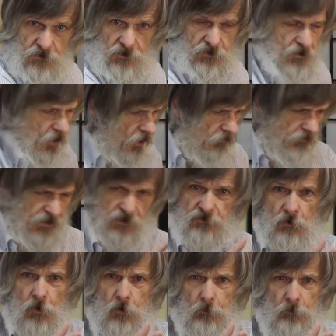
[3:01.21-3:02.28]
And the carving
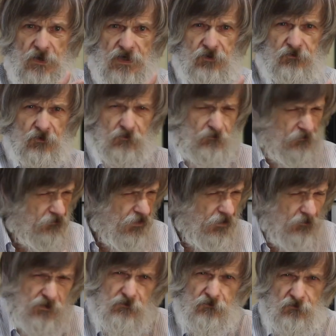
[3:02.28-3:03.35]
is all based on
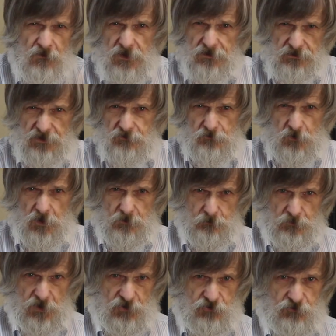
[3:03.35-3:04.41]
very finely drawn
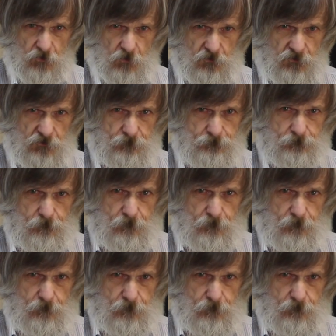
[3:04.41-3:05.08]
brushstrokes.